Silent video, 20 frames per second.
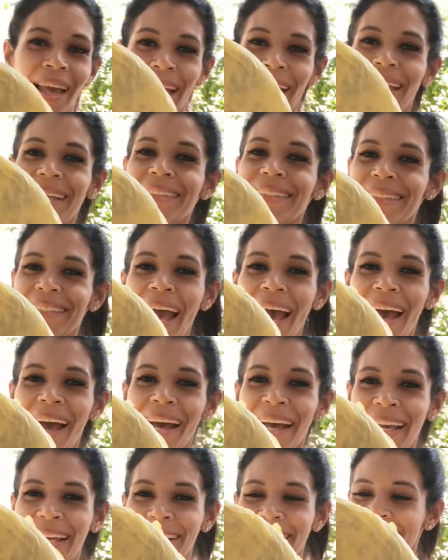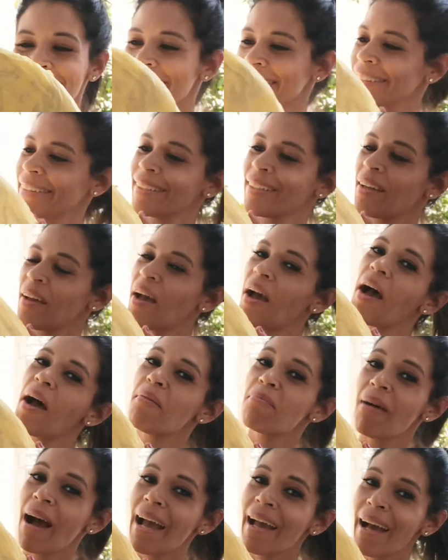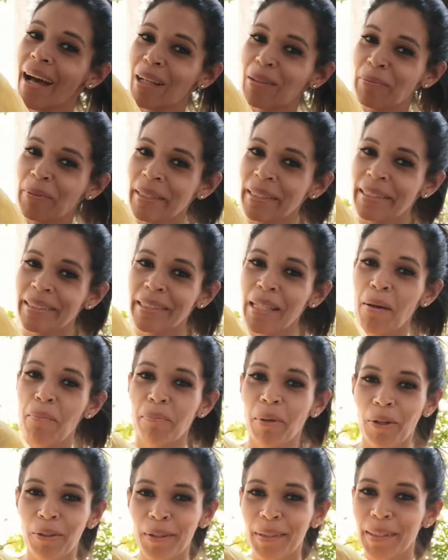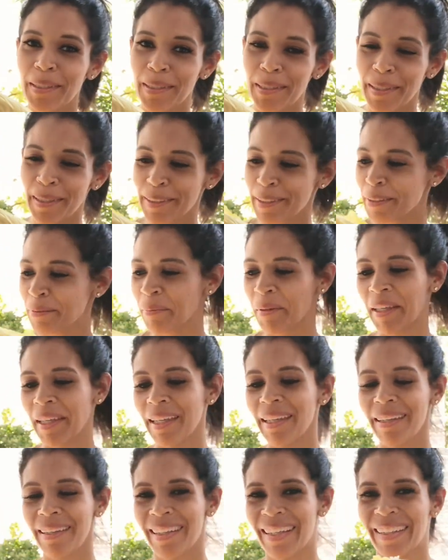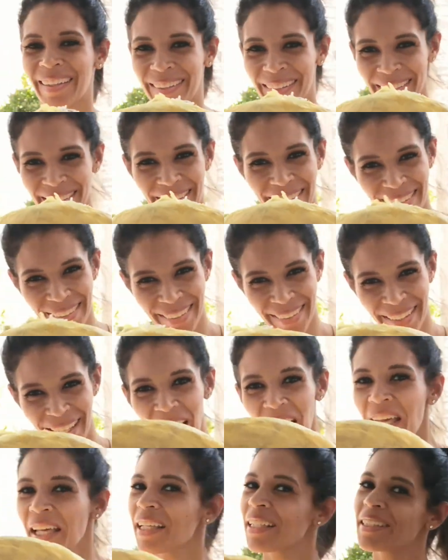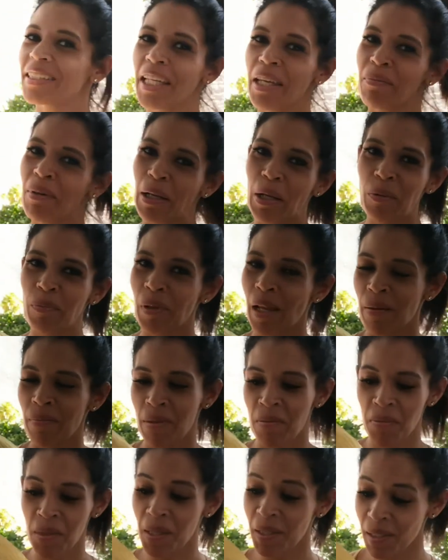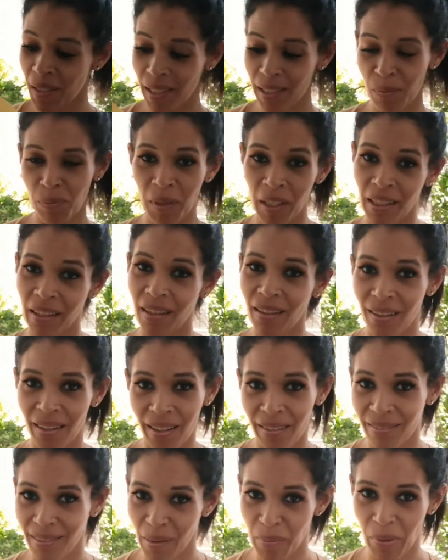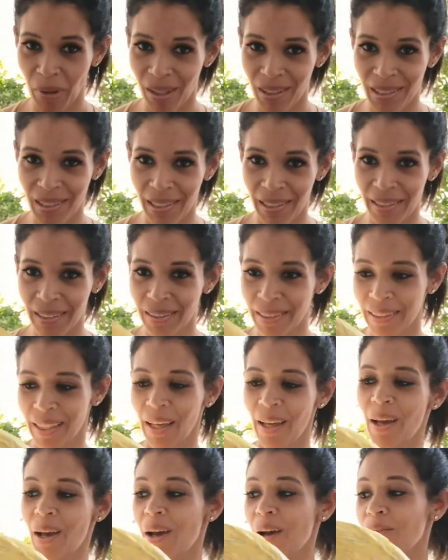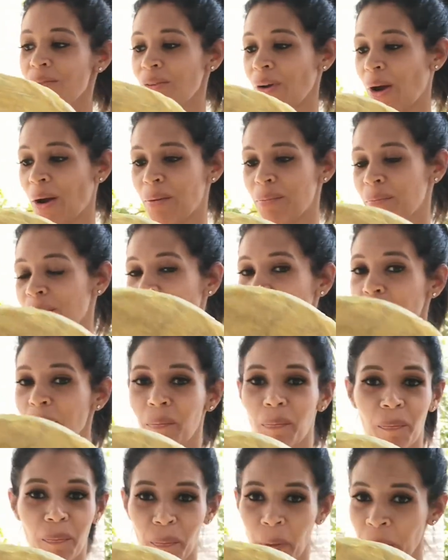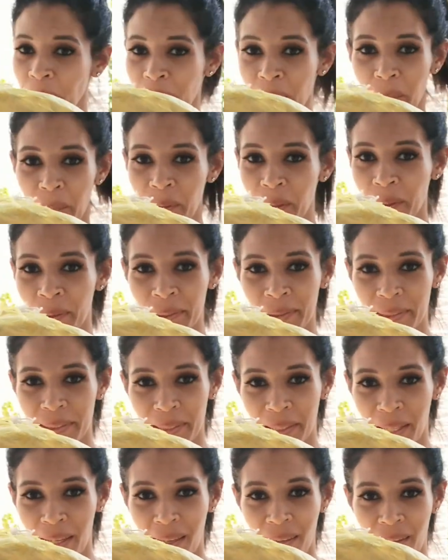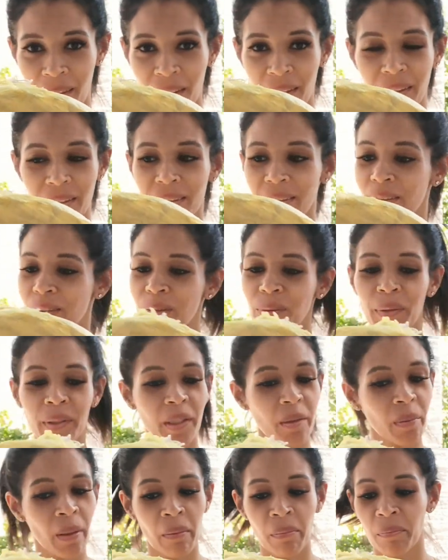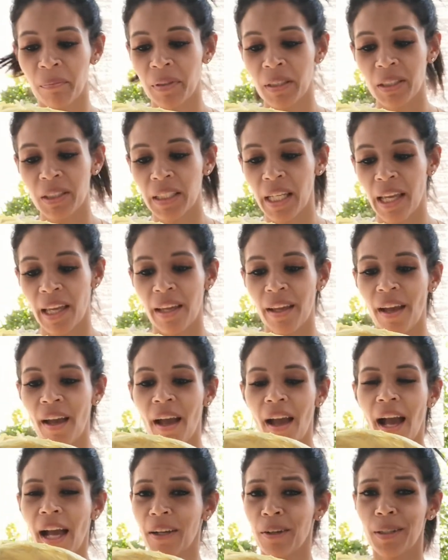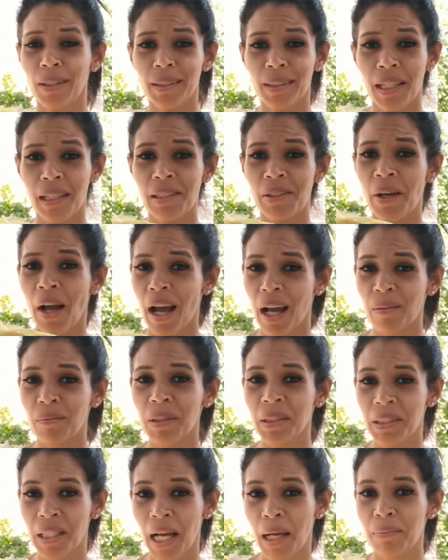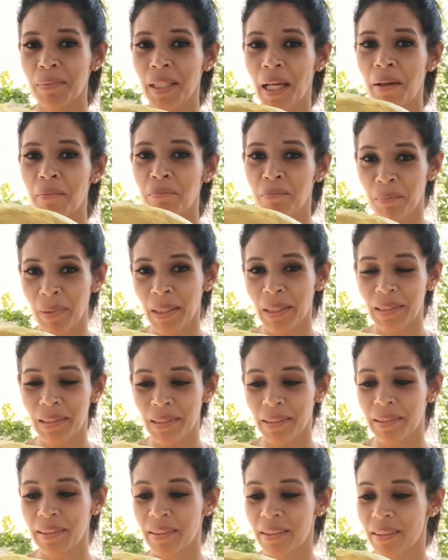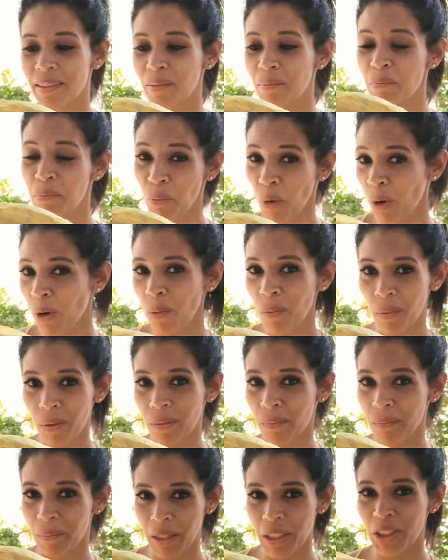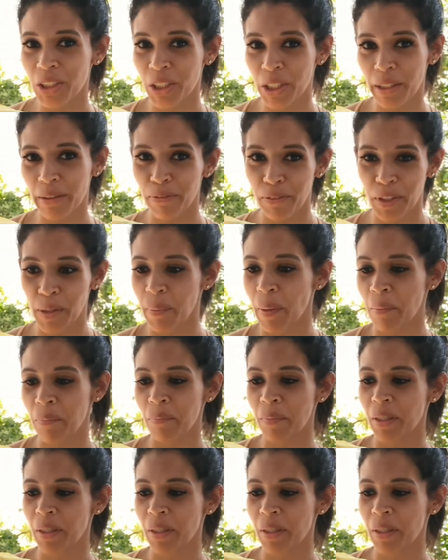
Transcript: It's done. My helpers both deserted me. It's a shame, I don't blame them. This has been a lengthy process. From putting the balloons together to doing the paper mache. I can't tell you how many times I've mixed more mixture for the paper